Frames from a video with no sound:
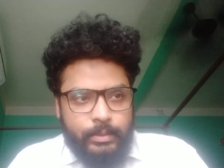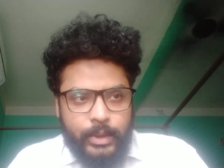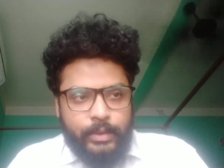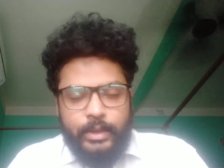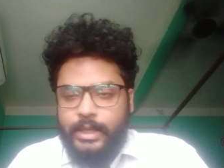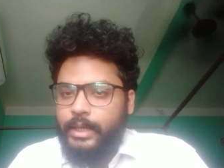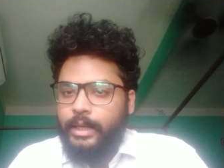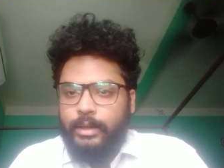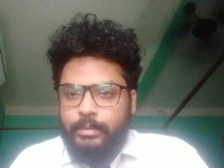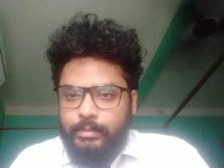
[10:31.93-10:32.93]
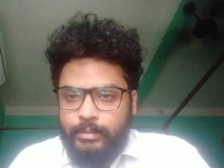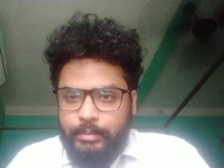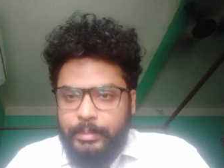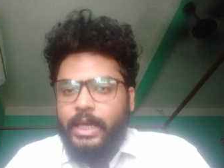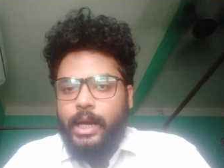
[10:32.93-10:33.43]
whatever say
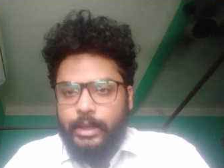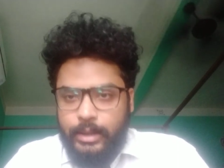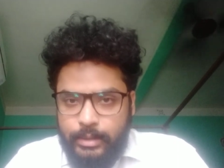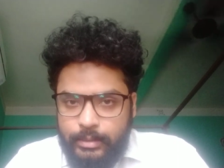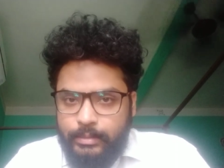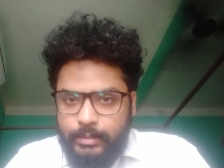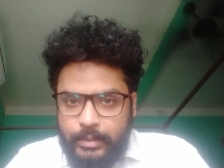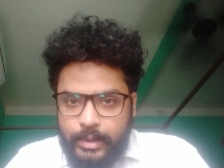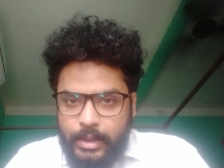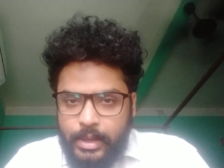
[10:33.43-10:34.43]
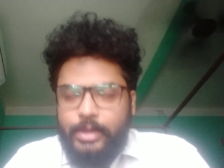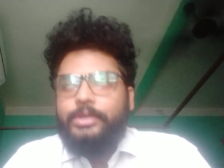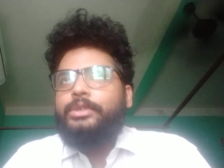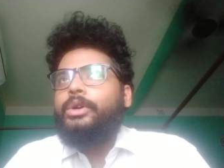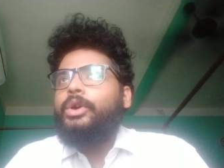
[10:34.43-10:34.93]
biryani
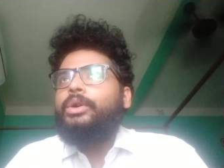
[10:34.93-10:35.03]
so